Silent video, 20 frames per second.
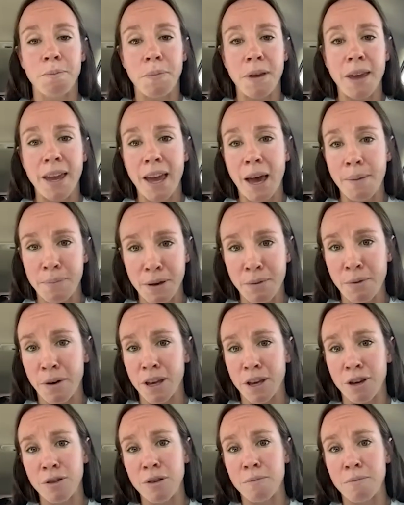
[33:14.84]
being at
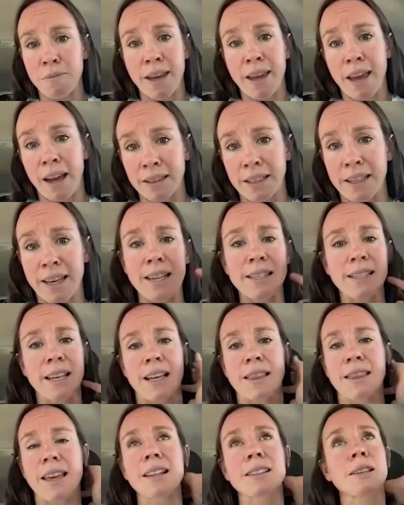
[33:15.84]
BYU and being LDS,
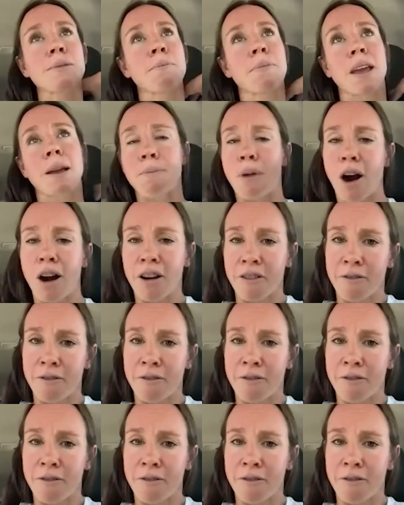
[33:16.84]
like, that's a big part